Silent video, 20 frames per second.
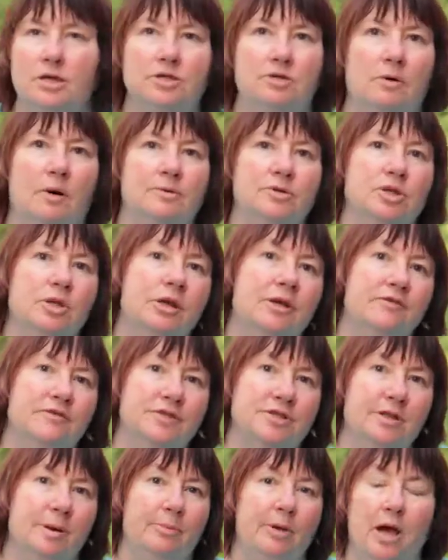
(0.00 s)
so I was looking
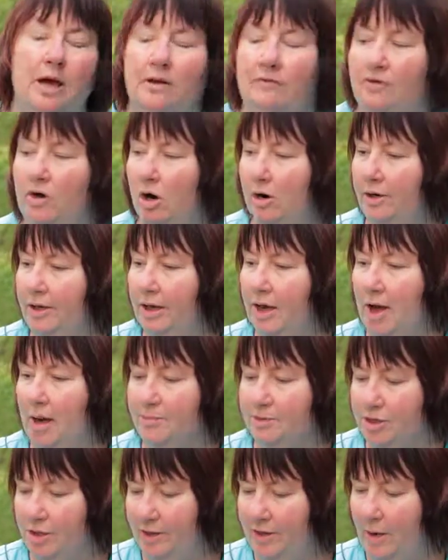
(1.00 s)
for some kind of gardening
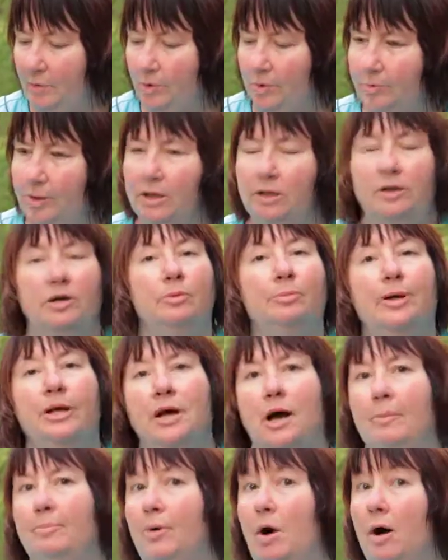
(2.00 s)
option that would be a little
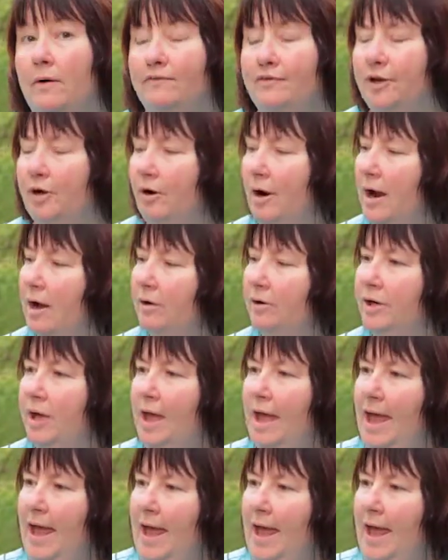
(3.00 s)
bit up off the ground.